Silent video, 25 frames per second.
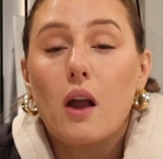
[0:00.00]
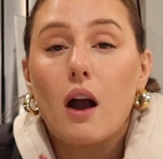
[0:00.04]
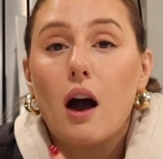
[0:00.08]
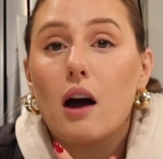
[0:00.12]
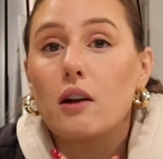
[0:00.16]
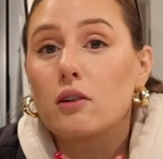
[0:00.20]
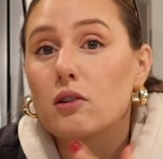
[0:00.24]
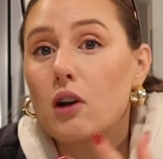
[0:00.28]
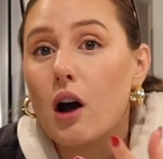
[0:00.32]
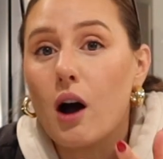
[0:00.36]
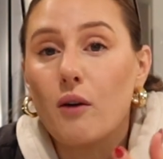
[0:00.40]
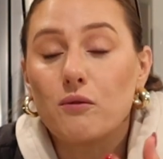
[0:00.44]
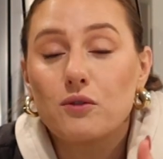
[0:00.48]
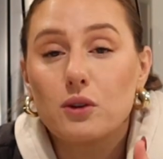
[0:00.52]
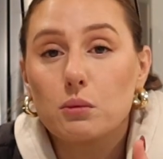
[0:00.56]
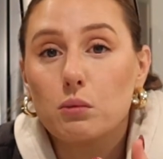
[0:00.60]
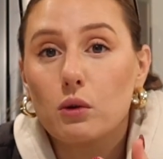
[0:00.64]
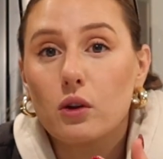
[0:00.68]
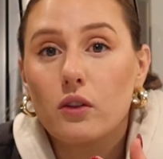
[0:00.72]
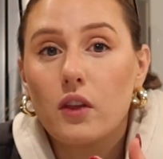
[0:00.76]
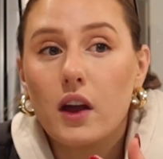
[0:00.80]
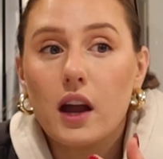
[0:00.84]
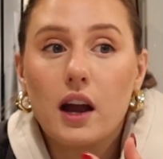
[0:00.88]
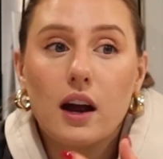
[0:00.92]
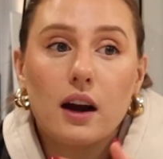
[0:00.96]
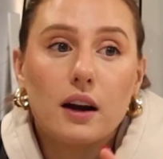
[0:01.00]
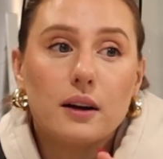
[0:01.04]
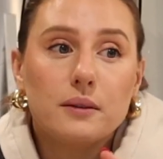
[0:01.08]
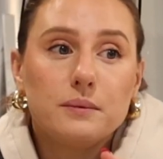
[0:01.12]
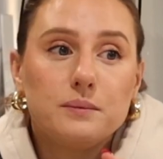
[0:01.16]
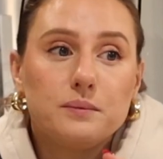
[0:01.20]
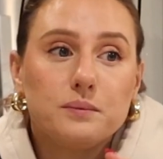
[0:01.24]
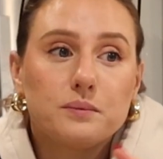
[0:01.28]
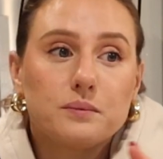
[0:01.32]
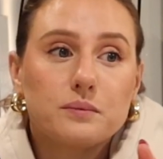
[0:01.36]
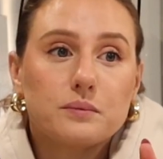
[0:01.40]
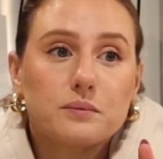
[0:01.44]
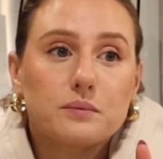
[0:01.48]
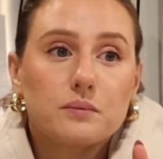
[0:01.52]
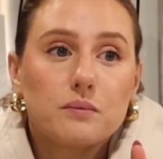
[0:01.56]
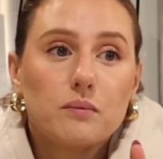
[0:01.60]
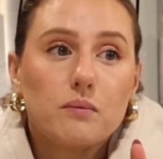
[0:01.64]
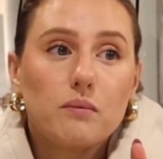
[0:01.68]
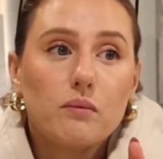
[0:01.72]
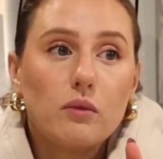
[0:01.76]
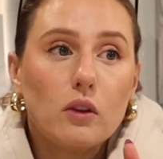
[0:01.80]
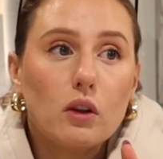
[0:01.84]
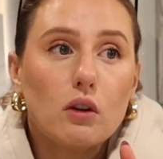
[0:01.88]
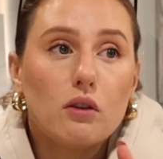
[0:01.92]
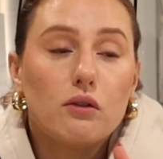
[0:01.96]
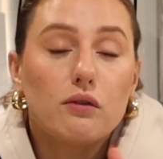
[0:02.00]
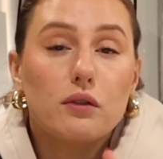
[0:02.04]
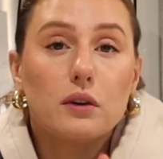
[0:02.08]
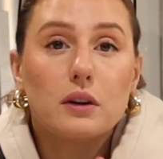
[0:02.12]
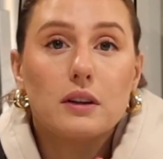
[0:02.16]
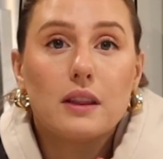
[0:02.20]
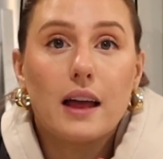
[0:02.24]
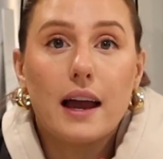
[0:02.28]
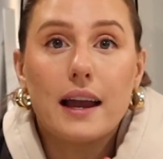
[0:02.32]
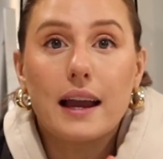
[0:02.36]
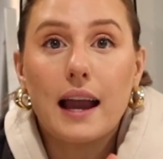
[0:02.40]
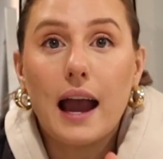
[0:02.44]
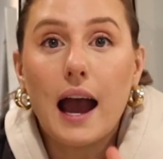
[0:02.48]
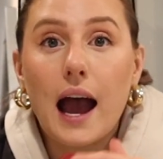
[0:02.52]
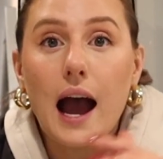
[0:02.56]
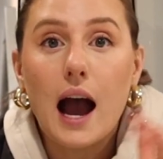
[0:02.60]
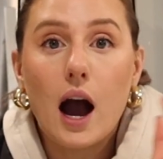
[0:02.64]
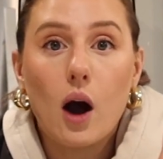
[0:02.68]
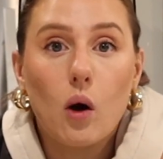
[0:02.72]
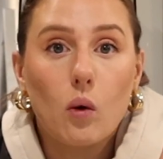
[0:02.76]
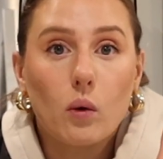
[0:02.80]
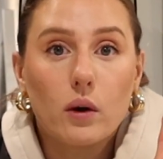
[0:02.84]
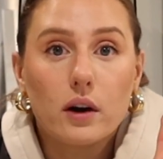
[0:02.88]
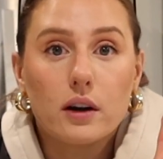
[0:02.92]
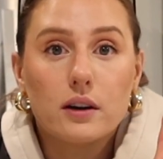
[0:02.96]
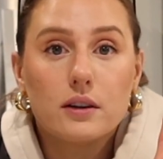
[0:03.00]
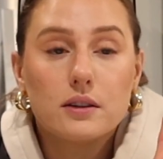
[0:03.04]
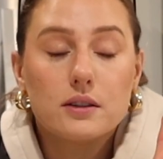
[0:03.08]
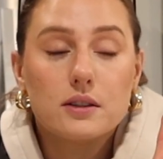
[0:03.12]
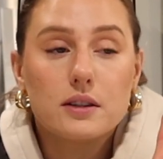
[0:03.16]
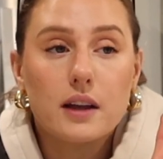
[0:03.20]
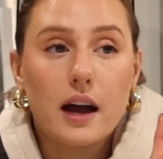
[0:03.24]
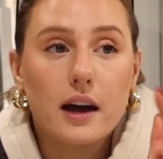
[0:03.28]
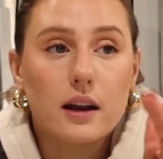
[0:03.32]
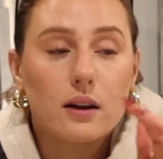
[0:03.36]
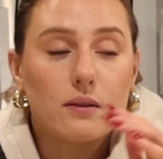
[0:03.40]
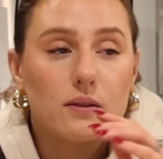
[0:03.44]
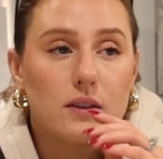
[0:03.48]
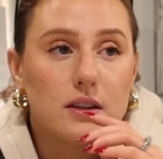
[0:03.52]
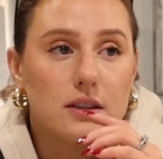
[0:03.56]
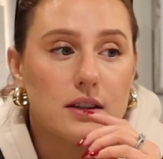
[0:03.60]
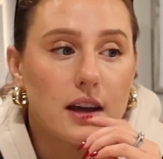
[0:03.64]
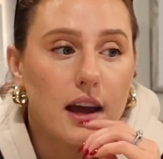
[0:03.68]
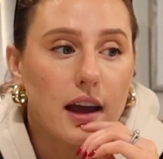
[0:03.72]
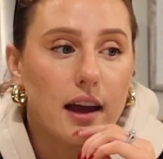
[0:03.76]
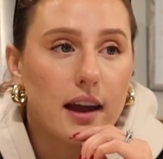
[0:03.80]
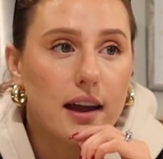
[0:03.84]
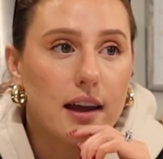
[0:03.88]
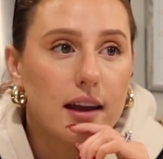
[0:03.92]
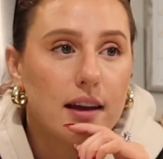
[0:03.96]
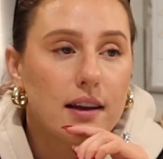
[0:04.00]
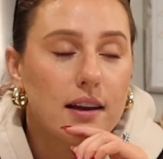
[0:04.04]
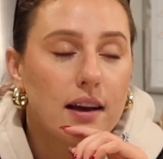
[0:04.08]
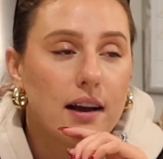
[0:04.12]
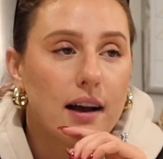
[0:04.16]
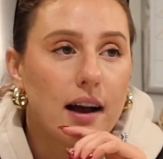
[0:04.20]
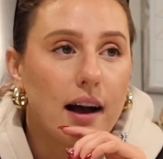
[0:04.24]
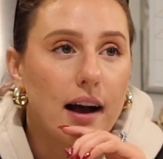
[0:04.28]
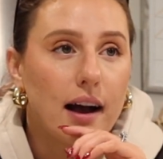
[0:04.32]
uncomfortable there for like hours out of the day.